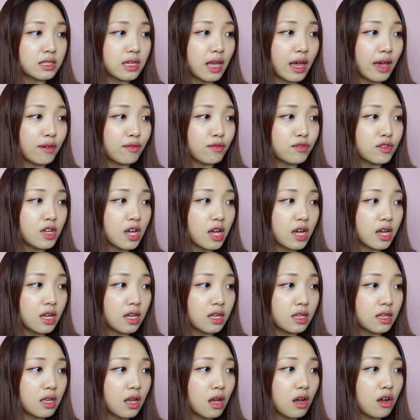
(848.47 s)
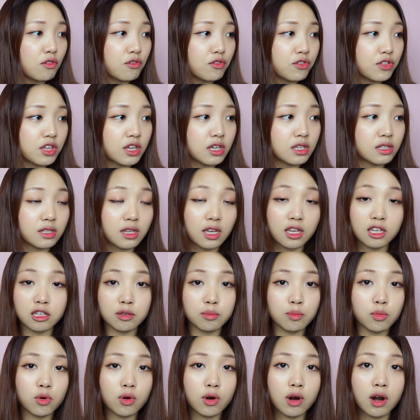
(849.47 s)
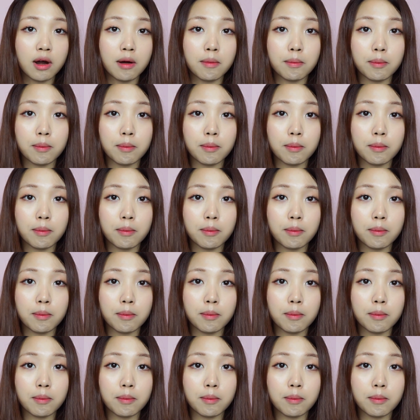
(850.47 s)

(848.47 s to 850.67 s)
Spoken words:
I've done of this anymore,